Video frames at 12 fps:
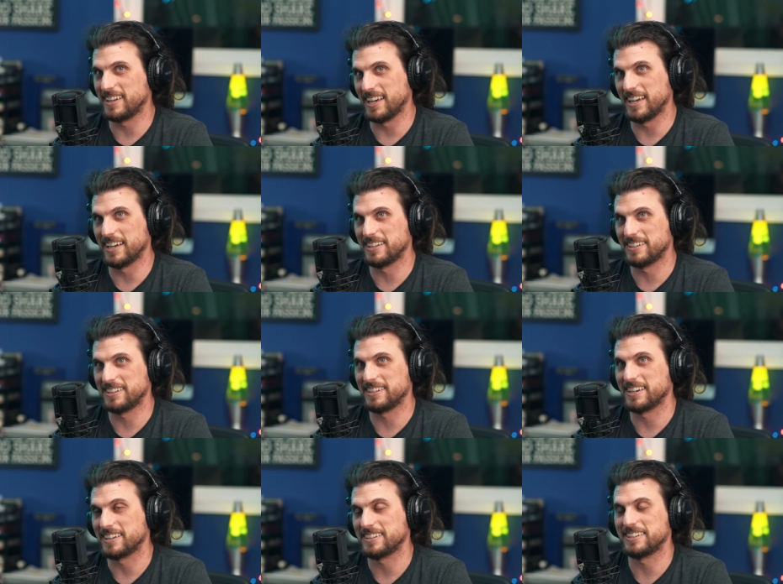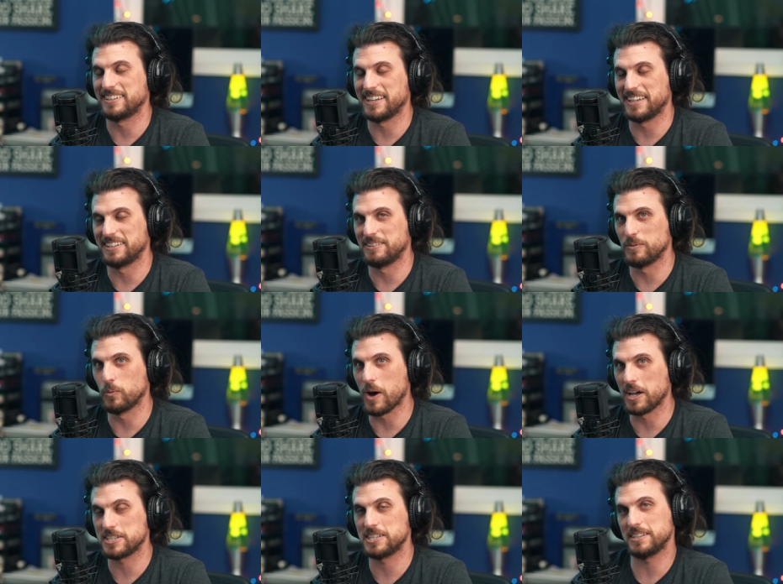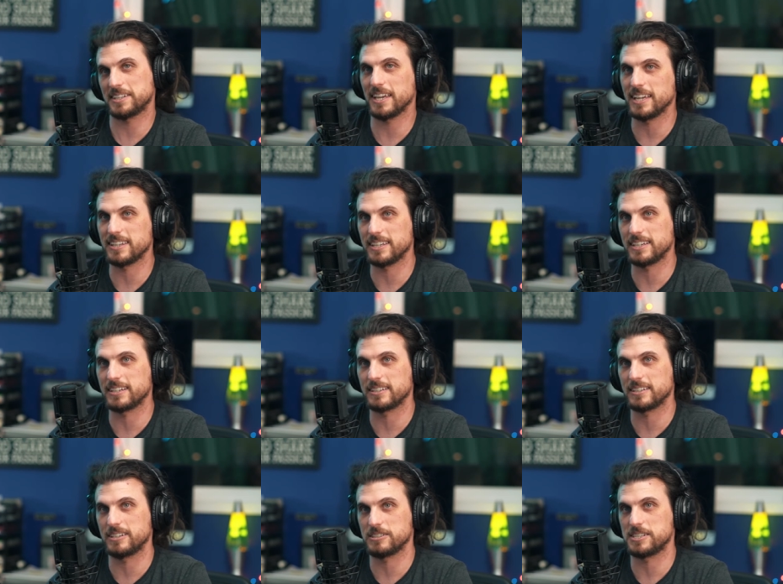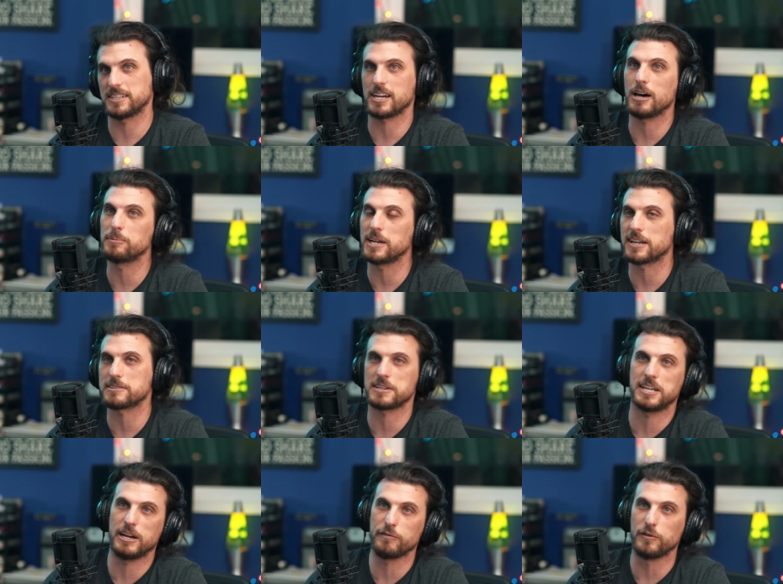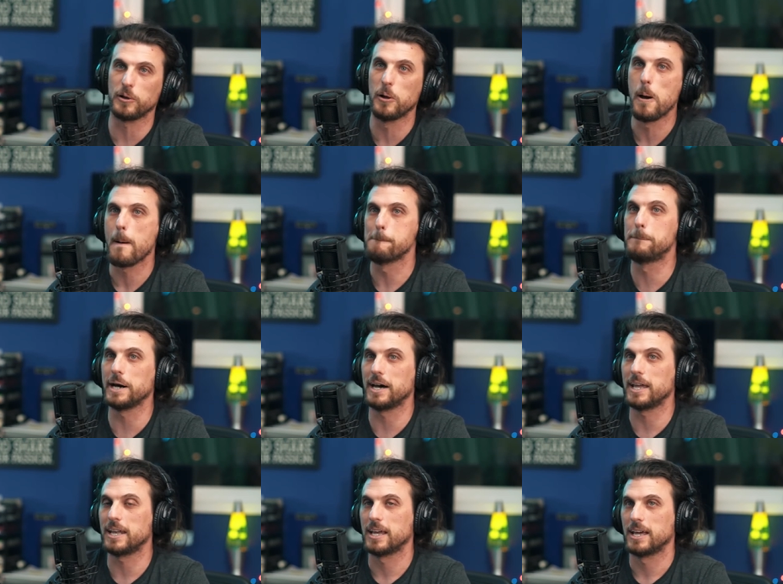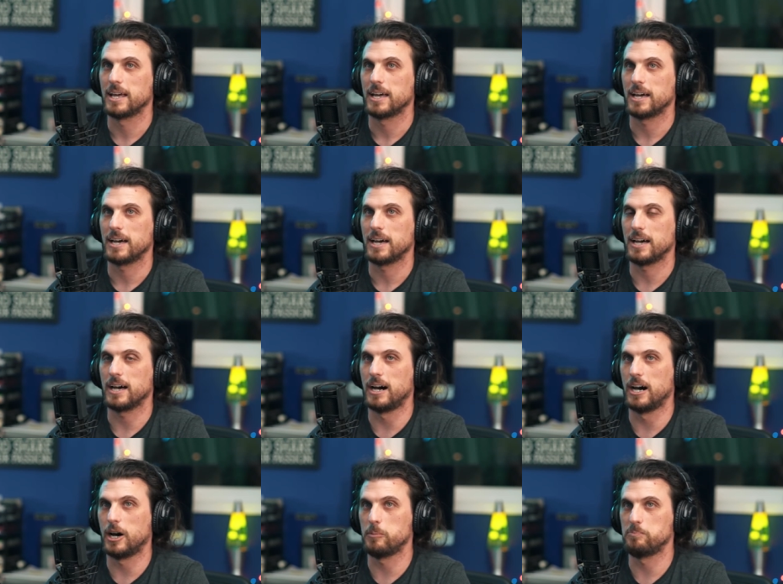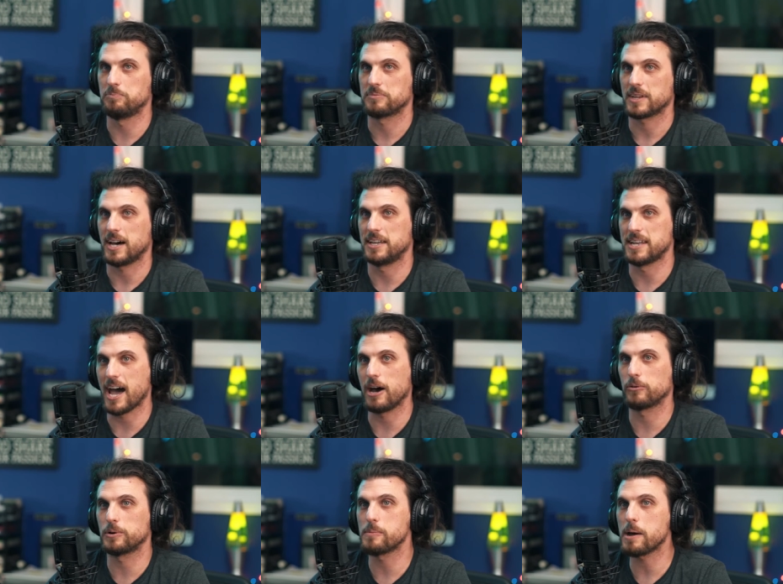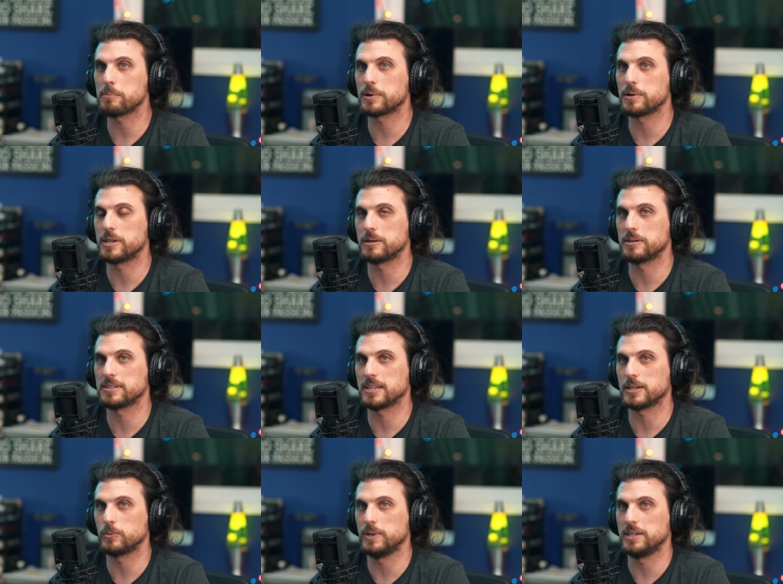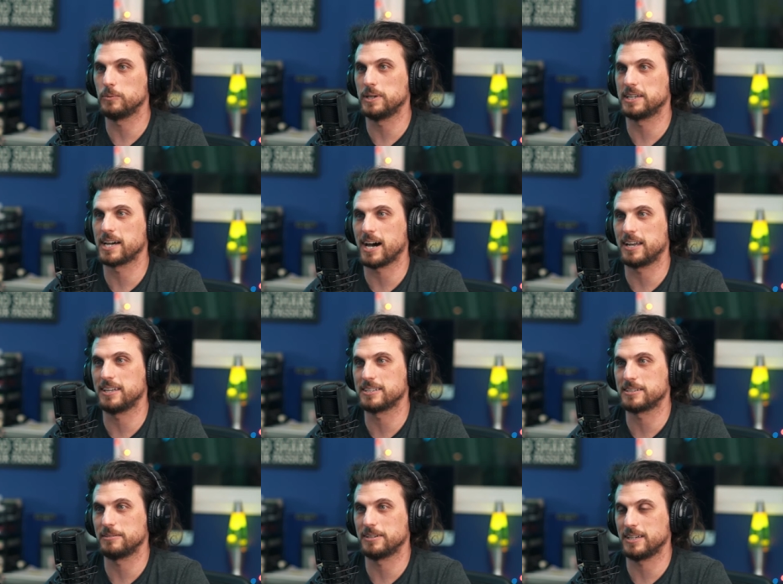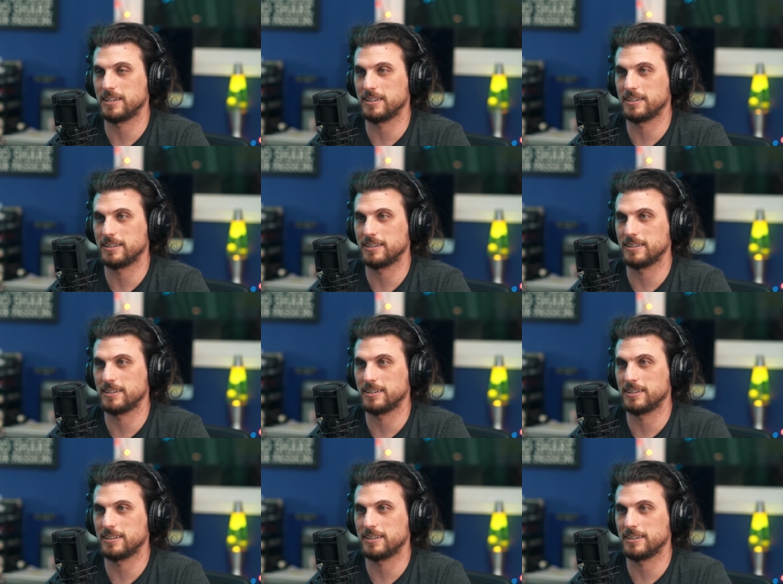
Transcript: and yeah, and and while she stayed there, you know, she's like, I'll be extra careful, but um, I now remember there was like we we got into a